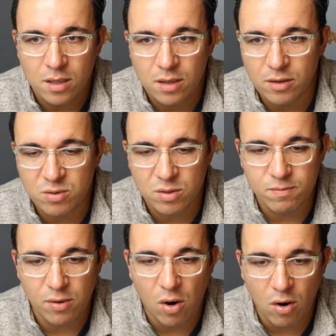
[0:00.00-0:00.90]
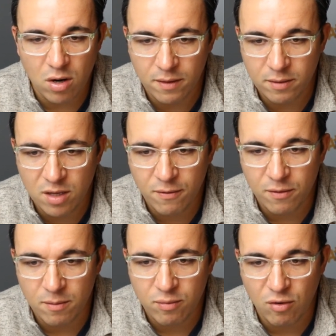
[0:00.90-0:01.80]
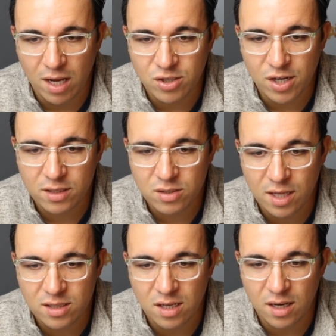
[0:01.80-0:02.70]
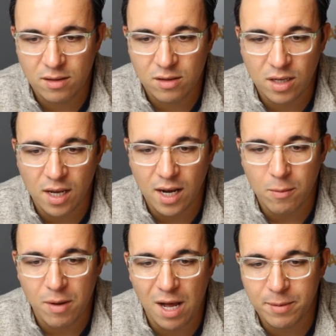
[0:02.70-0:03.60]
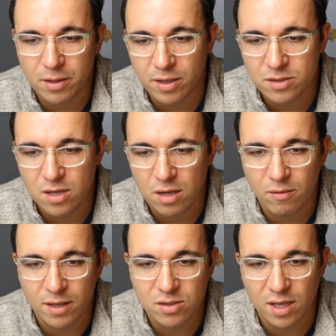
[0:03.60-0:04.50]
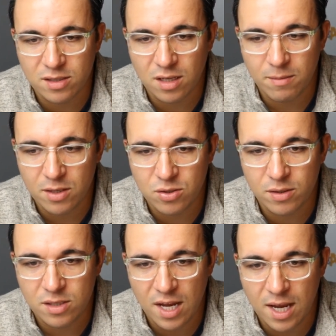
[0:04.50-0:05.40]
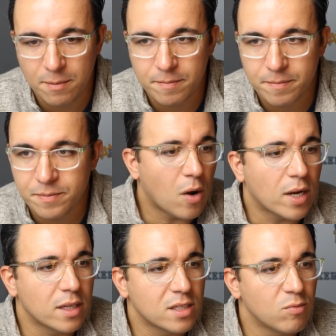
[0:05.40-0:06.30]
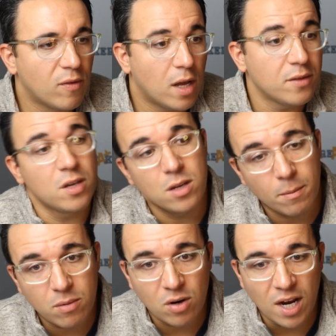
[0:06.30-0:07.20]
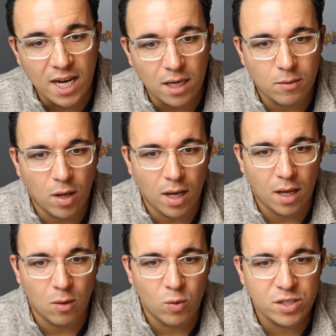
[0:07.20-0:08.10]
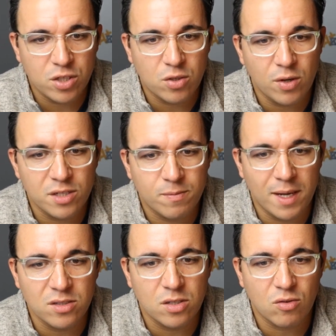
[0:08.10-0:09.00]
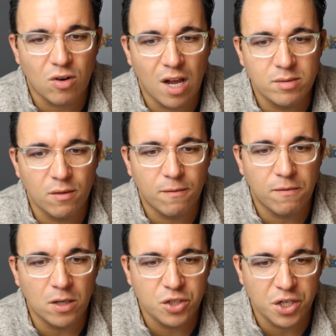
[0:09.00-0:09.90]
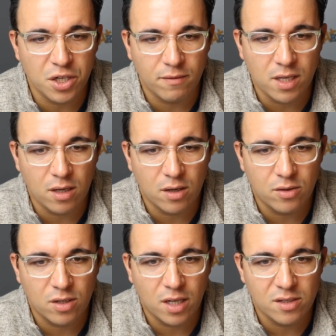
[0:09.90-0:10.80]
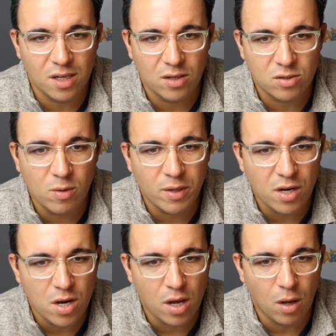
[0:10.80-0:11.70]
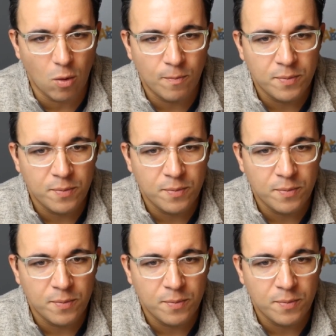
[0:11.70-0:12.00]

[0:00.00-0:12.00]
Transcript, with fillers: this was part of a different project, so that's not it to indicate how popular it is, no, right? So that's gonna be choice A. Let's move on to number eight. Uh, which choice best describes the function of the underlying sentence? We wanna know